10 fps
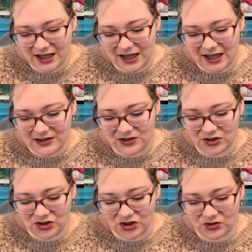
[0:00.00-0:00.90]
is to
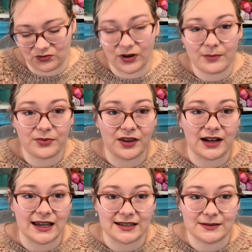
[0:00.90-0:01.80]
just rip the
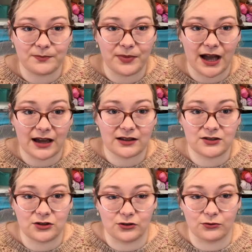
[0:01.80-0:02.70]
lace back
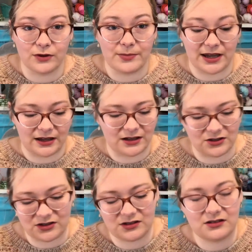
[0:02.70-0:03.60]
to the ribbing and
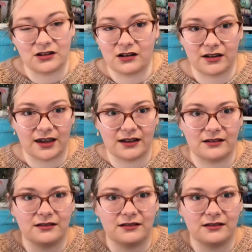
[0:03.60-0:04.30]
just start again.